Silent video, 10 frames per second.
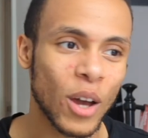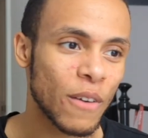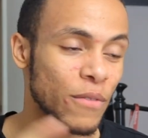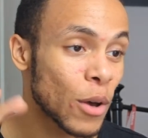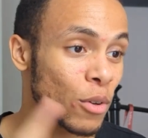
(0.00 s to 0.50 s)

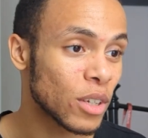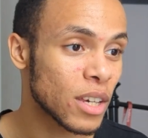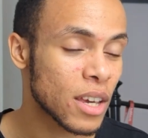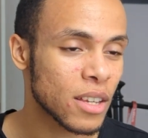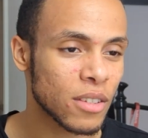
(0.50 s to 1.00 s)
failed
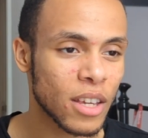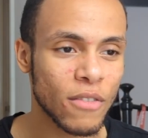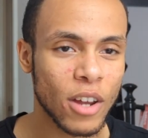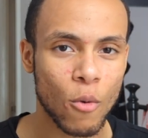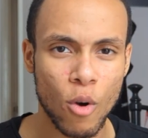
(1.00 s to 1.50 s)
years, even
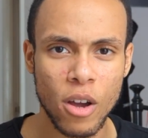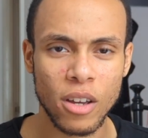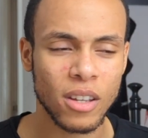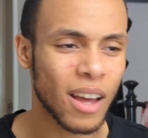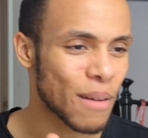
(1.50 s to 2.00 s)
at
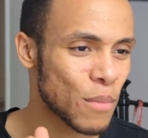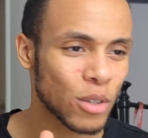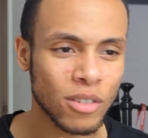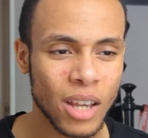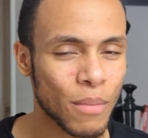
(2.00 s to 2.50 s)
work. Most
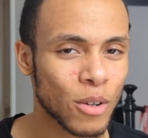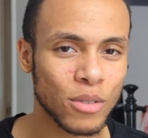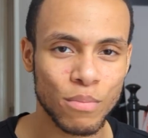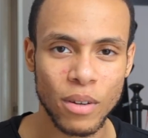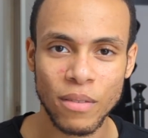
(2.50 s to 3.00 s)
of the time I
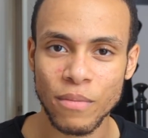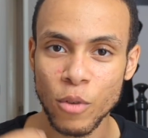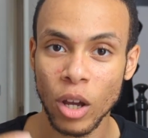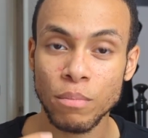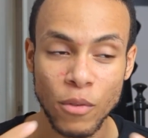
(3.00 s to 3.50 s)
feel
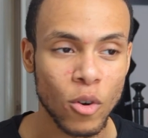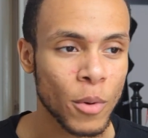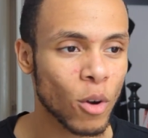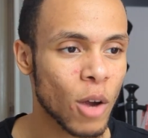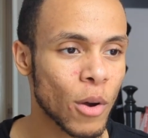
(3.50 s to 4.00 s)
like I'm performing
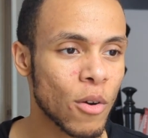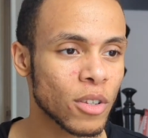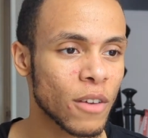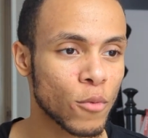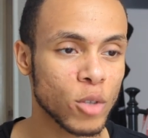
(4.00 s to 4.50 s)
quite well because
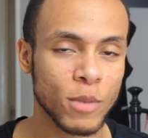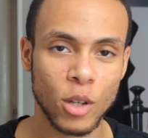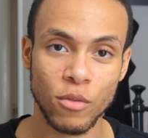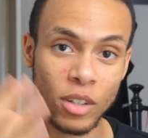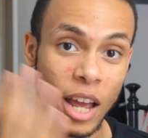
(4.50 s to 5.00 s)
I forced
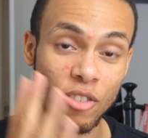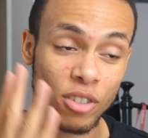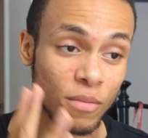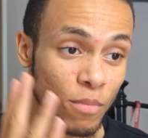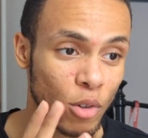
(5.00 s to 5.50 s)
myself to
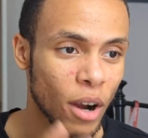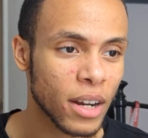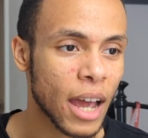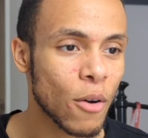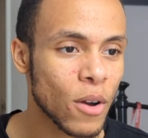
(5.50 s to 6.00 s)
actually grind
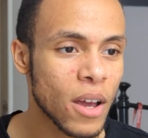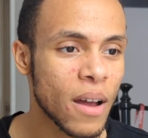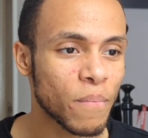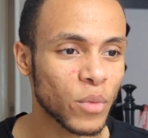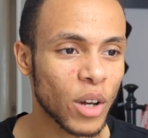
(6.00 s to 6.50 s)
it out.
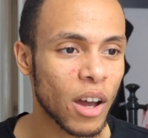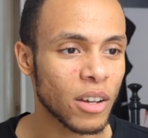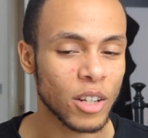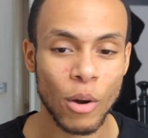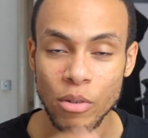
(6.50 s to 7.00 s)
I
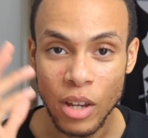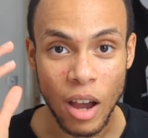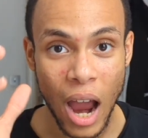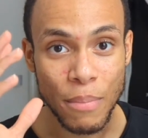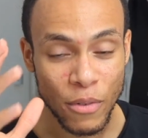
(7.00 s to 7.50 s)
was like
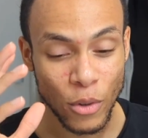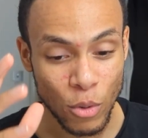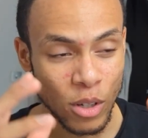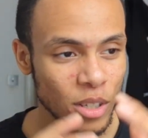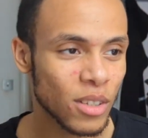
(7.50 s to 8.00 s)
hyper
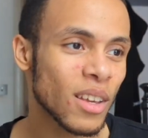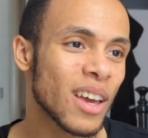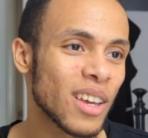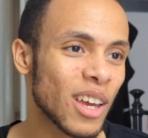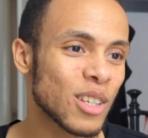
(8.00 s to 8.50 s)
focused
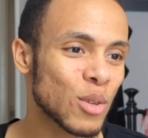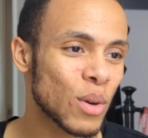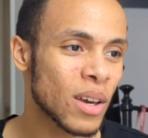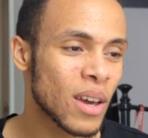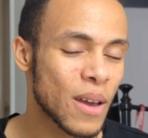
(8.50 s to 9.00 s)
into
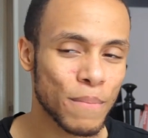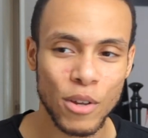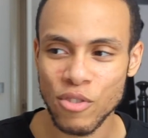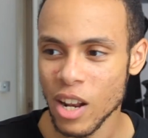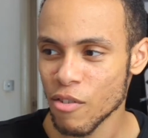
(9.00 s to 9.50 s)
it, but
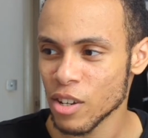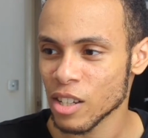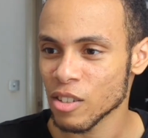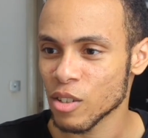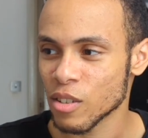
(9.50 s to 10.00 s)
generally I
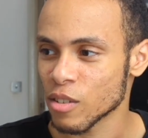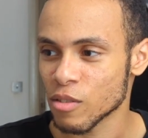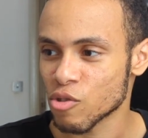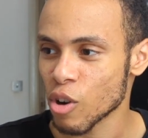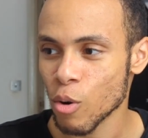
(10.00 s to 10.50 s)
just
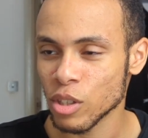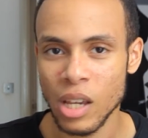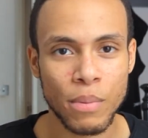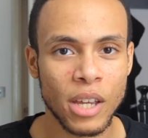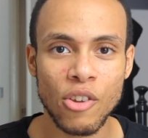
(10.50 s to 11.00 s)
struggled to
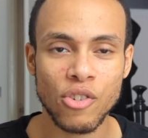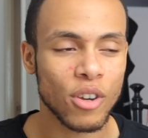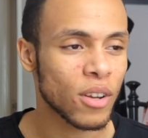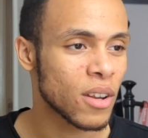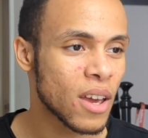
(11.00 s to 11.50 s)
keep
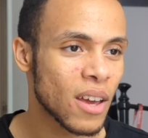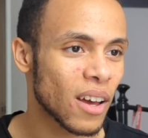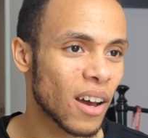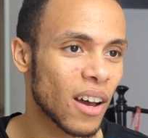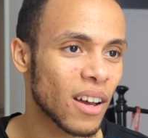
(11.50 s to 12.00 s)
attention.
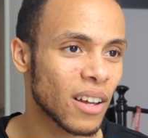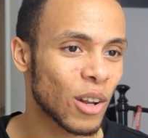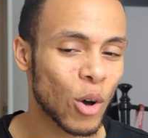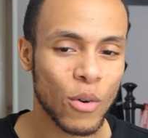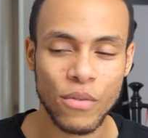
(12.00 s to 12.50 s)
A
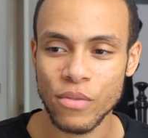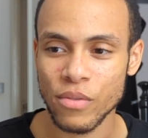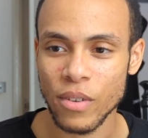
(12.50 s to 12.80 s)
lot of